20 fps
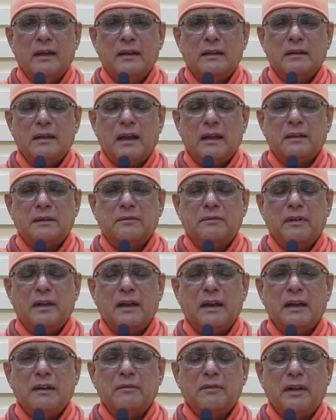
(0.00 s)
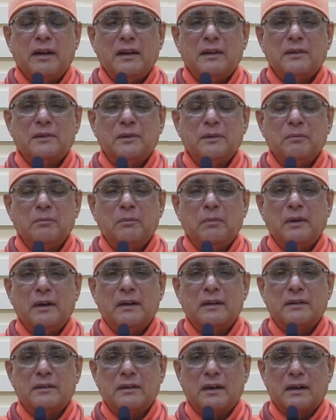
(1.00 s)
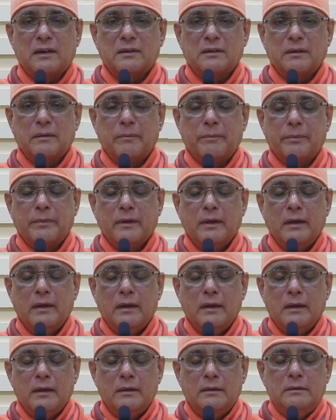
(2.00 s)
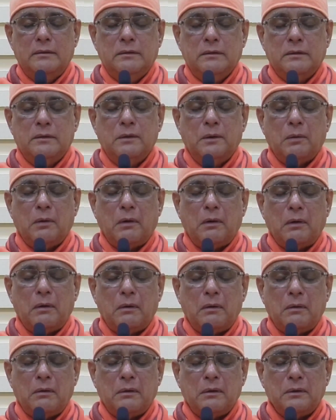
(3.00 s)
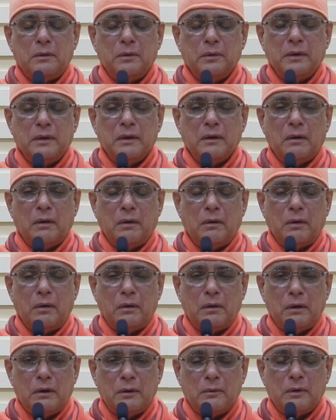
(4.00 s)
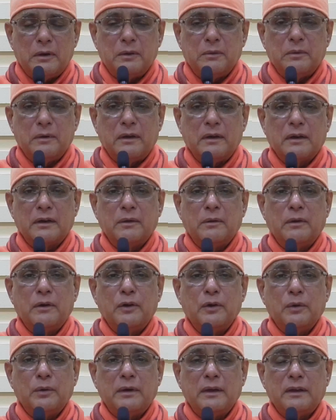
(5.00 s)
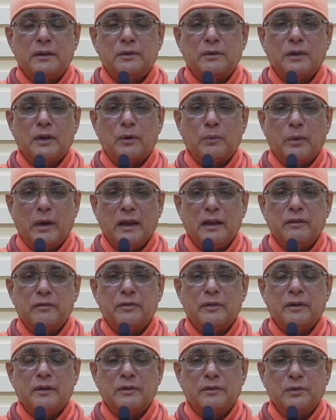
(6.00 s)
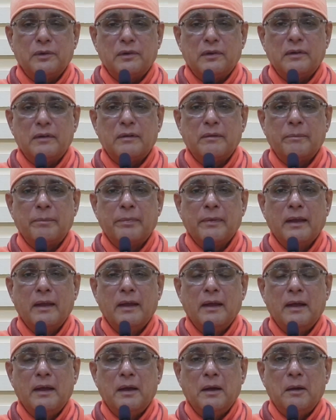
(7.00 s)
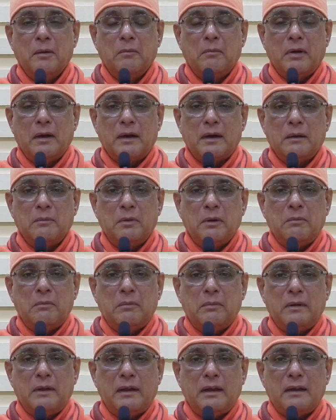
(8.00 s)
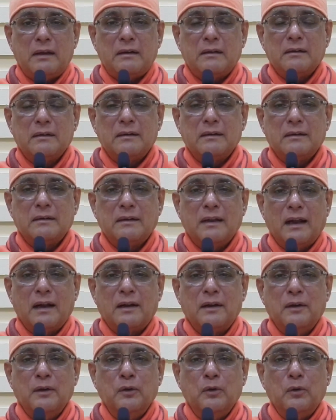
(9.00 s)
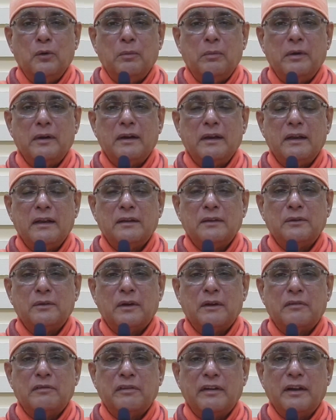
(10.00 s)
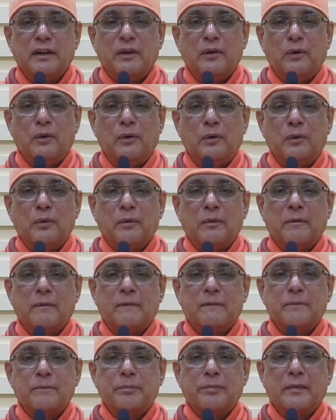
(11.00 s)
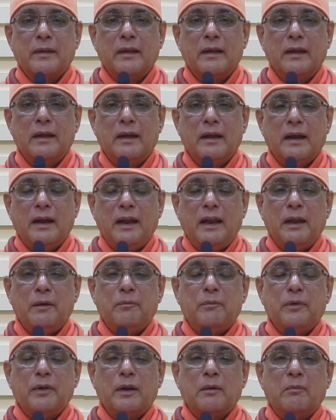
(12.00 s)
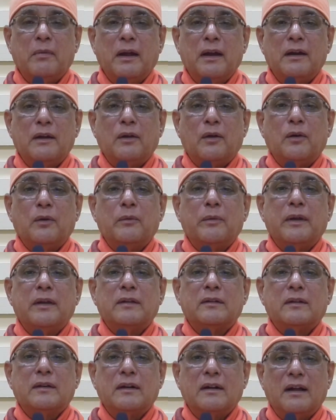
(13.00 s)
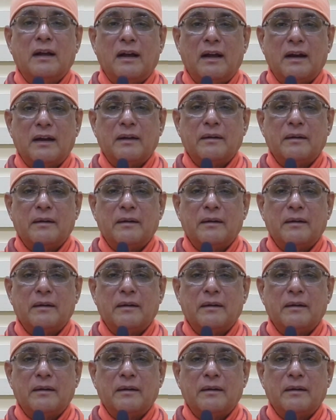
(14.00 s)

That's very, very simple instruction. Go on doing all your work, your duties to your wife, your children. But remember that nobody is your very own. Keep your mind always on God.